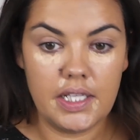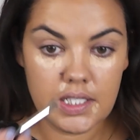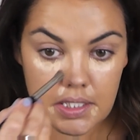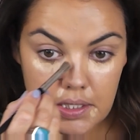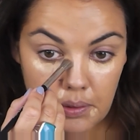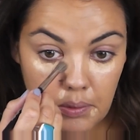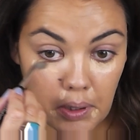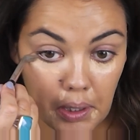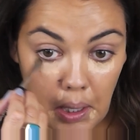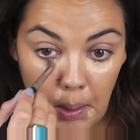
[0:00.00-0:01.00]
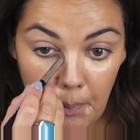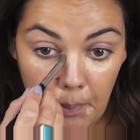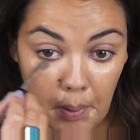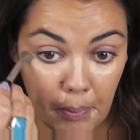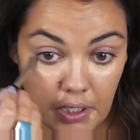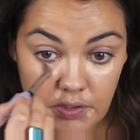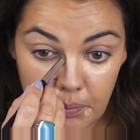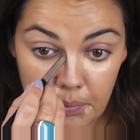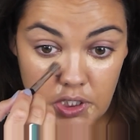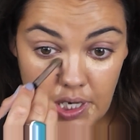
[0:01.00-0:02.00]
This is a brush
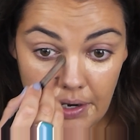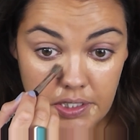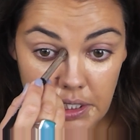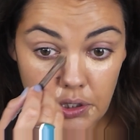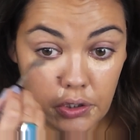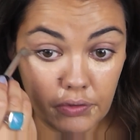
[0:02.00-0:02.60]
from the charity Look